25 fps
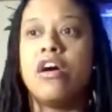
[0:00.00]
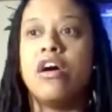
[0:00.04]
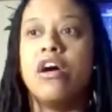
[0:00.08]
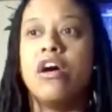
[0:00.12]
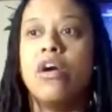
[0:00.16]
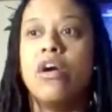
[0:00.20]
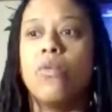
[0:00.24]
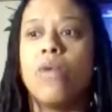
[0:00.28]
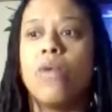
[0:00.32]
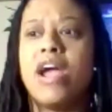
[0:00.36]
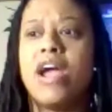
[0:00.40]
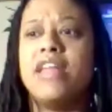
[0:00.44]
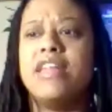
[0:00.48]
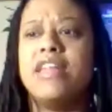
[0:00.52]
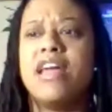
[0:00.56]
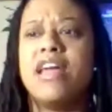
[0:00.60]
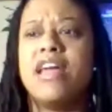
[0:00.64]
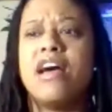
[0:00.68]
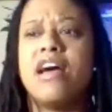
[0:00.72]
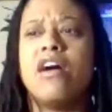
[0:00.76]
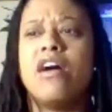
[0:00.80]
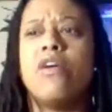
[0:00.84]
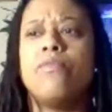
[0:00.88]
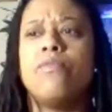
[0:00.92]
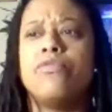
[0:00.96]
Right
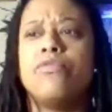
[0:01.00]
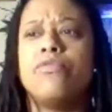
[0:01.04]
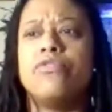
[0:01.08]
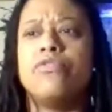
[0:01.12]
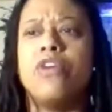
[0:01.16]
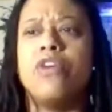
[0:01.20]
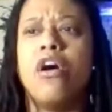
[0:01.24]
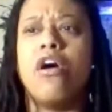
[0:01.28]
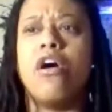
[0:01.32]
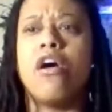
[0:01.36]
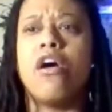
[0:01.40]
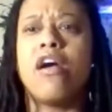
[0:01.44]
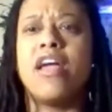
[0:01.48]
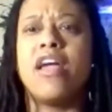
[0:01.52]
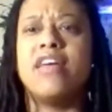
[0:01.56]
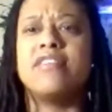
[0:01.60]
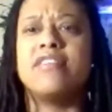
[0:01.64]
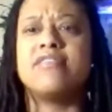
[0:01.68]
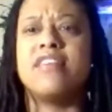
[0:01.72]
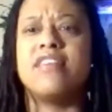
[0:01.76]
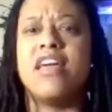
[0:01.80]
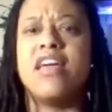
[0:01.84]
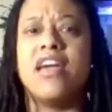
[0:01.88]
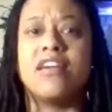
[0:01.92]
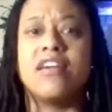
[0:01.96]
now the
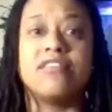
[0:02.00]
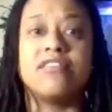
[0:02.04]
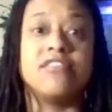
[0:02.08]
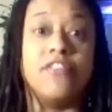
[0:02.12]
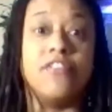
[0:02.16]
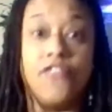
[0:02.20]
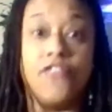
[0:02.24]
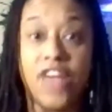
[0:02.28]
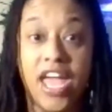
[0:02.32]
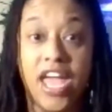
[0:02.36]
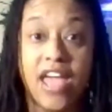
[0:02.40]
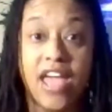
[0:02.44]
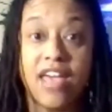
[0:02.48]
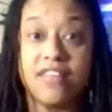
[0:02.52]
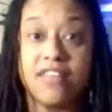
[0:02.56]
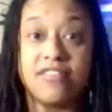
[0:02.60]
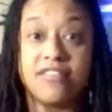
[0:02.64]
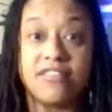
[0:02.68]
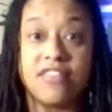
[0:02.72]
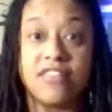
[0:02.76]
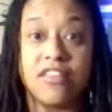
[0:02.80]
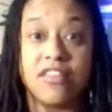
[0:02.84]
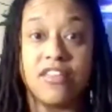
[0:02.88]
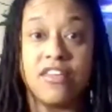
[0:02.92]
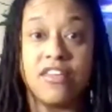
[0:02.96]
RSX
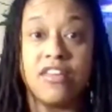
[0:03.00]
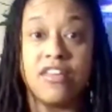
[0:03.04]
Fast